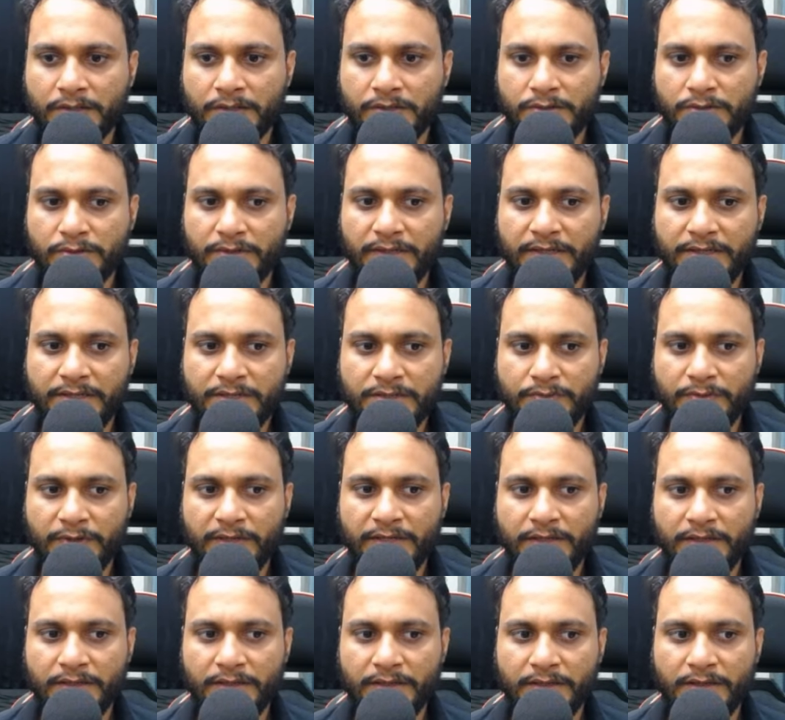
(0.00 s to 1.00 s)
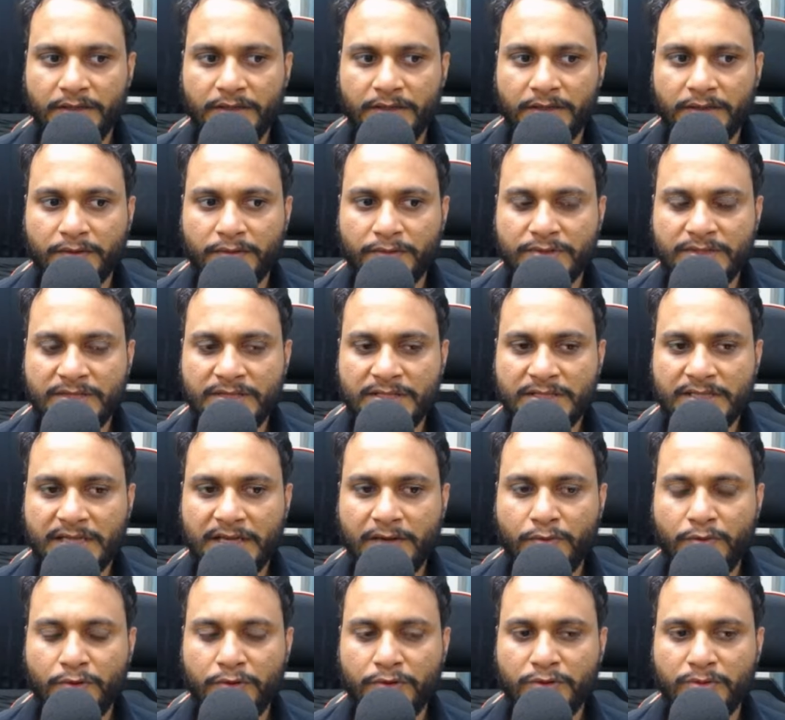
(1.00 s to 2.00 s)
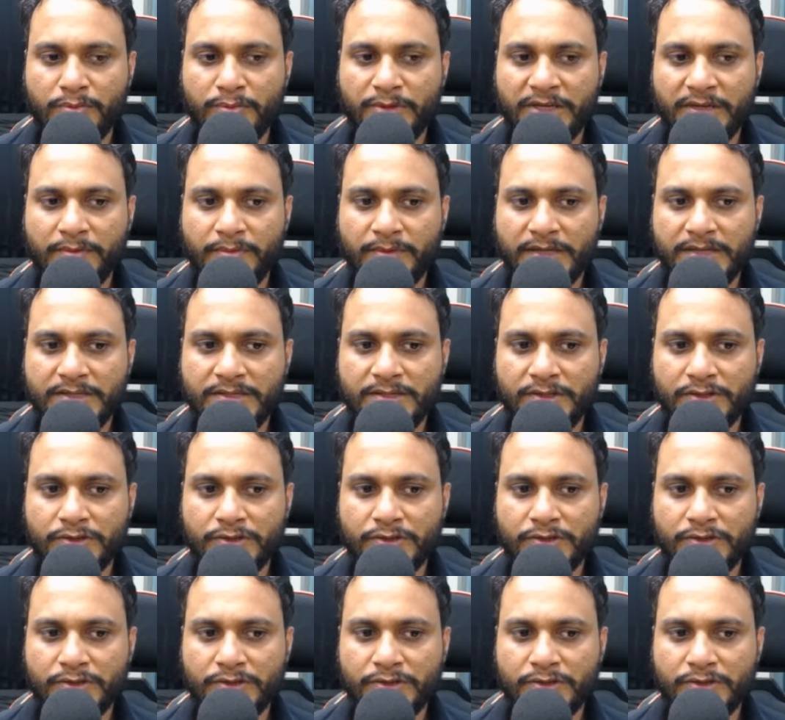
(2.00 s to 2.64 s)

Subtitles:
So that is why, since I want to minimize